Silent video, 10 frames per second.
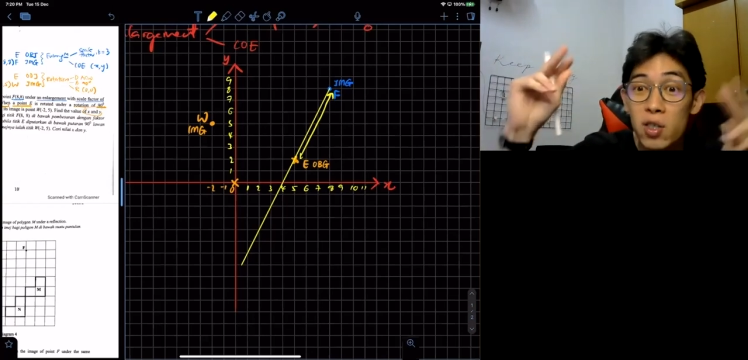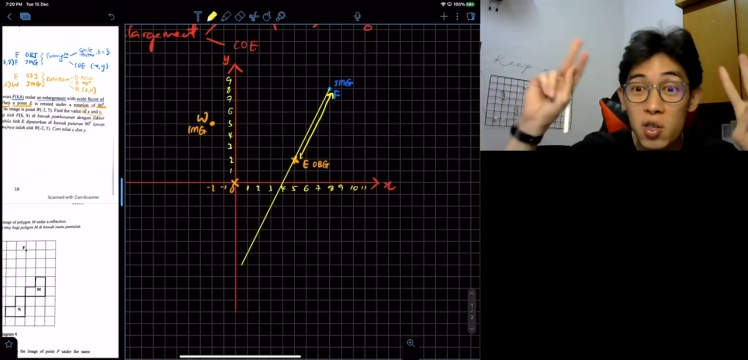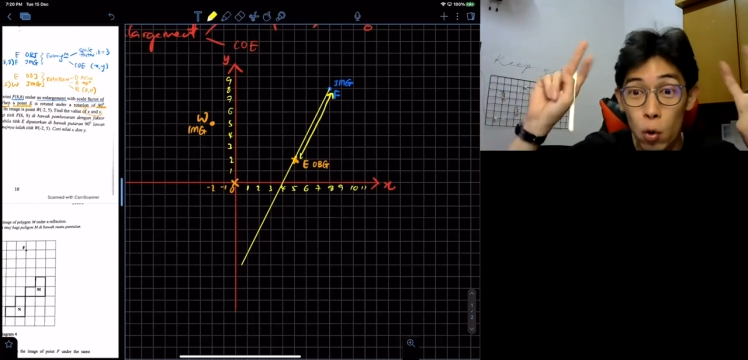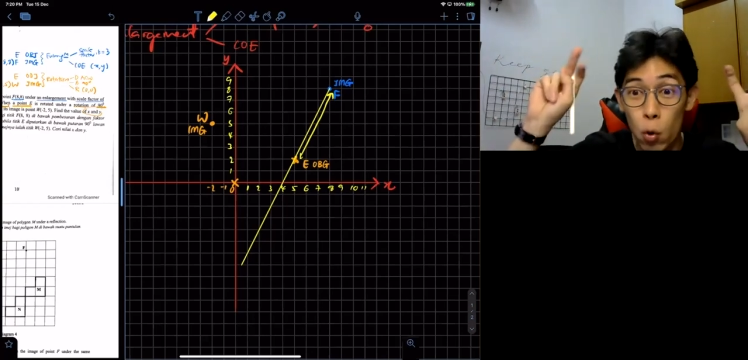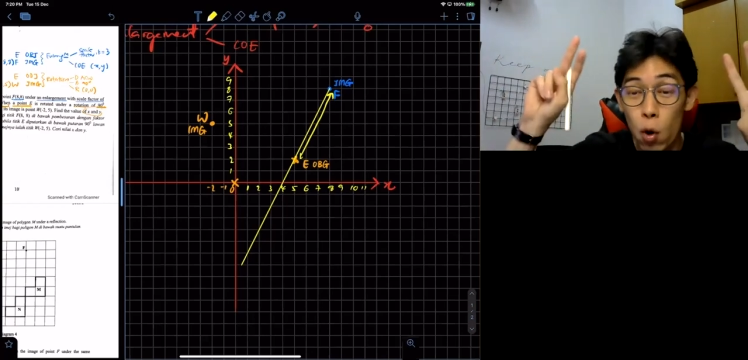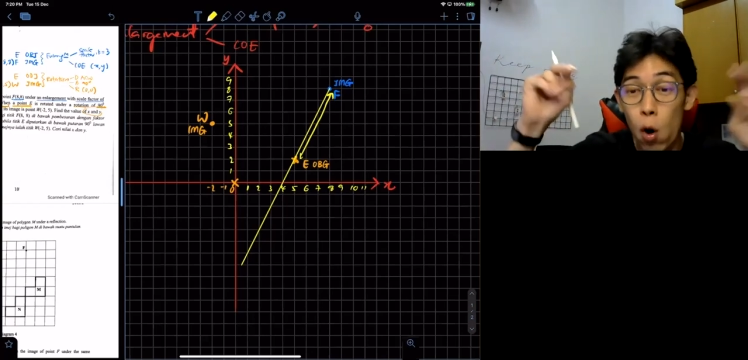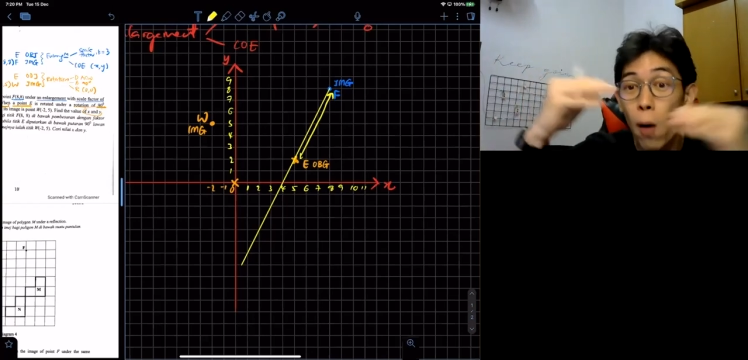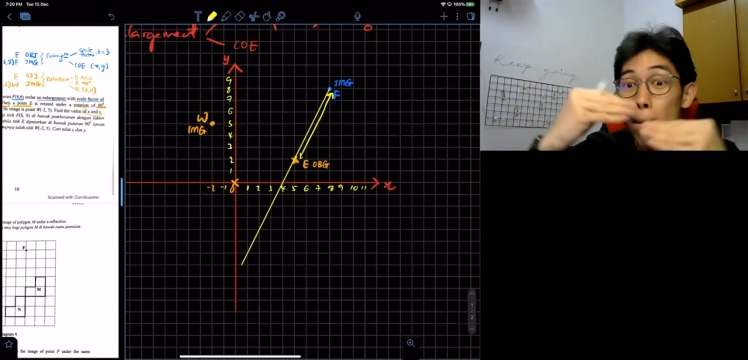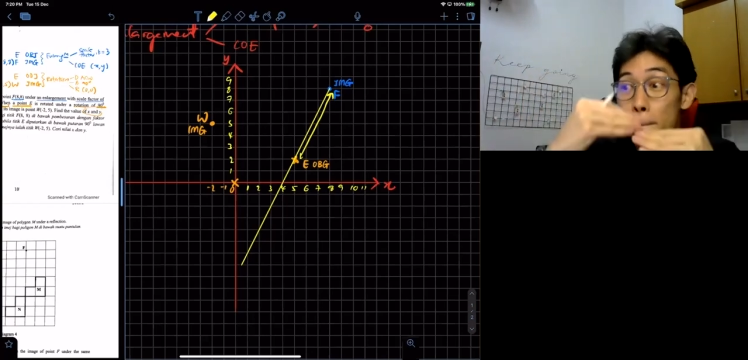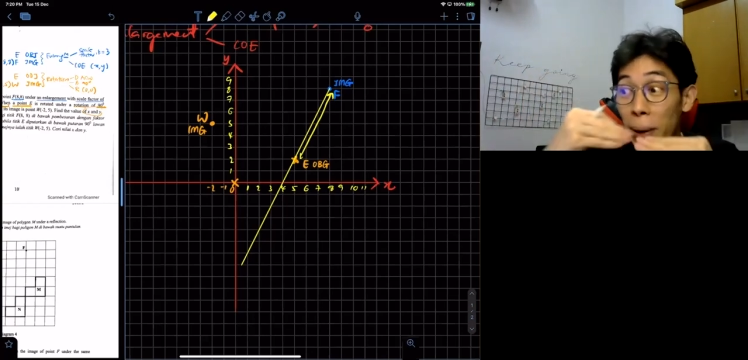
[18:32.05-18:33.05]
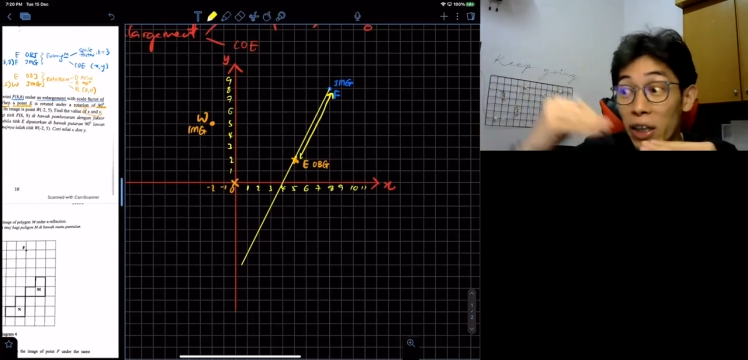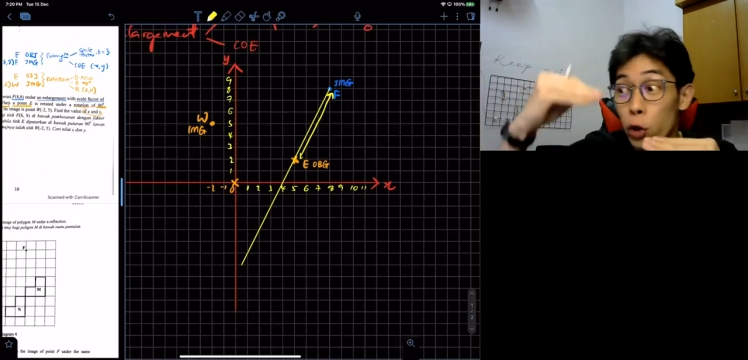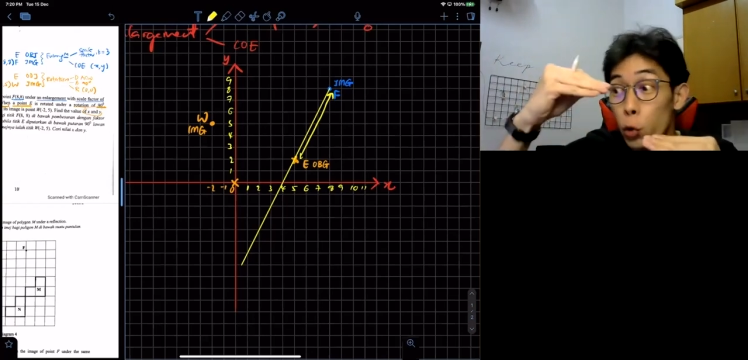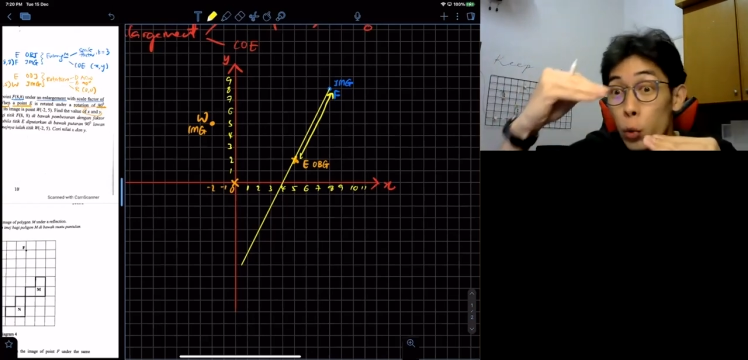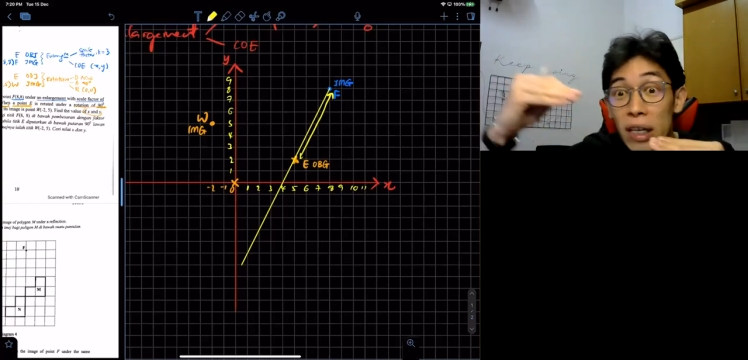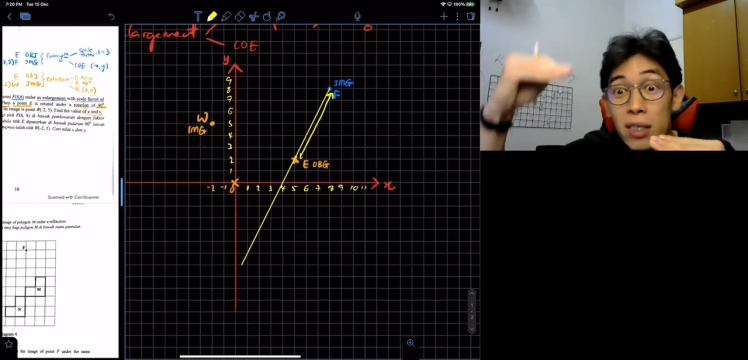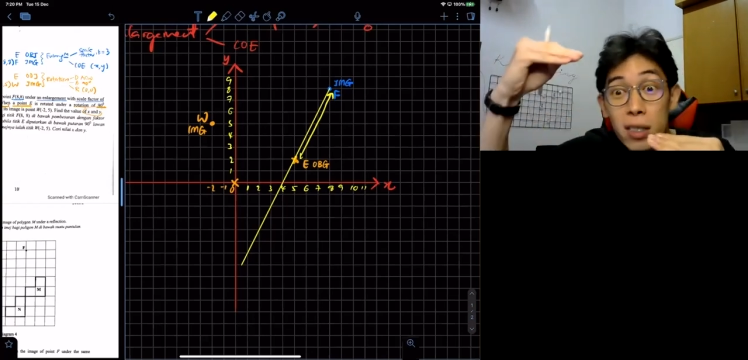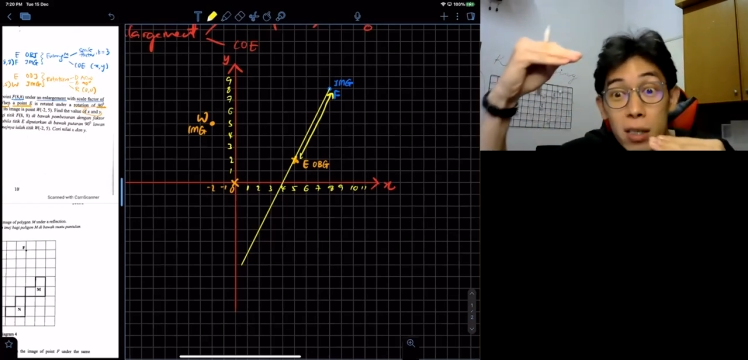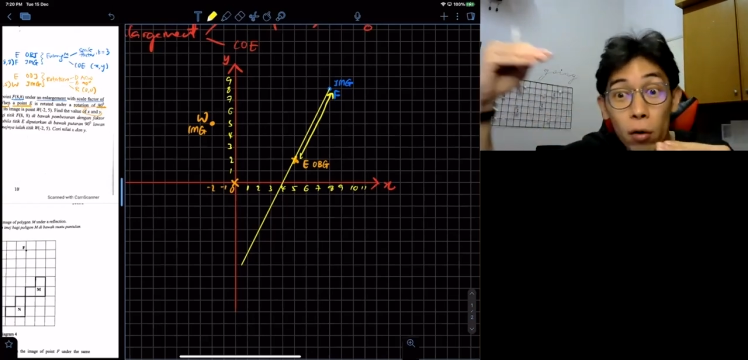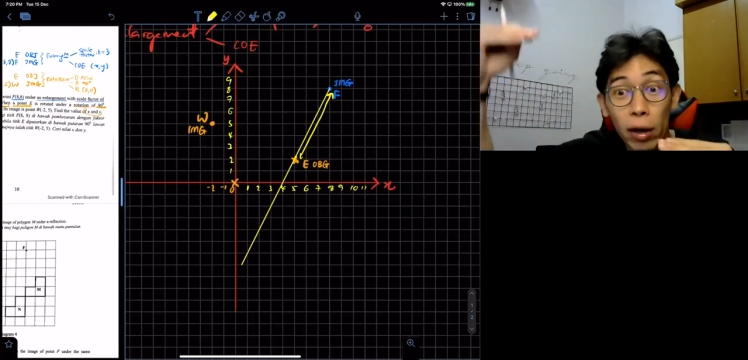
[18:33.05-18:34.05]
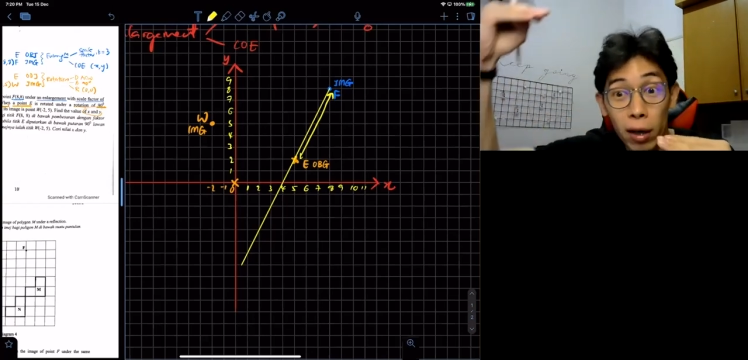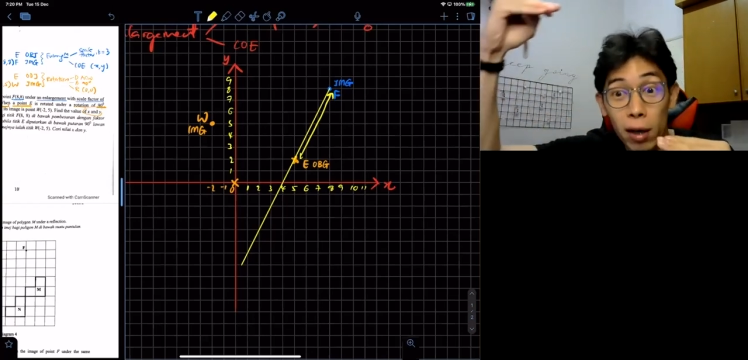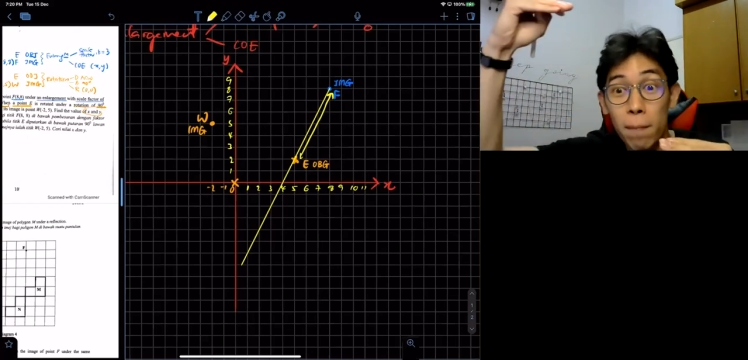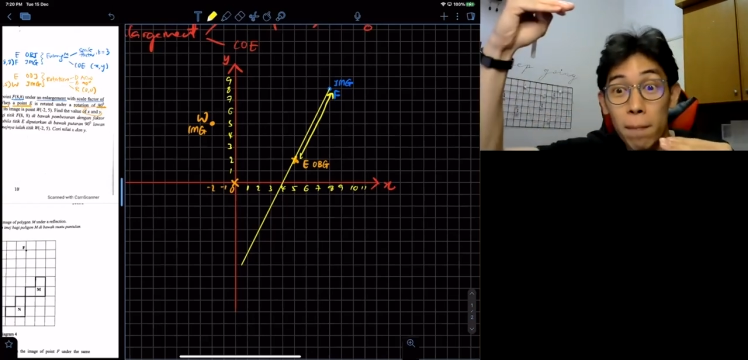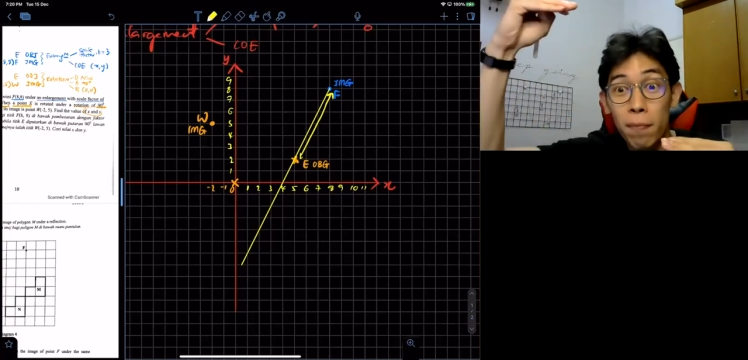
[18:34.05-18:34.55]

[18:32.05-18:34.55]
so-called big units, crinoid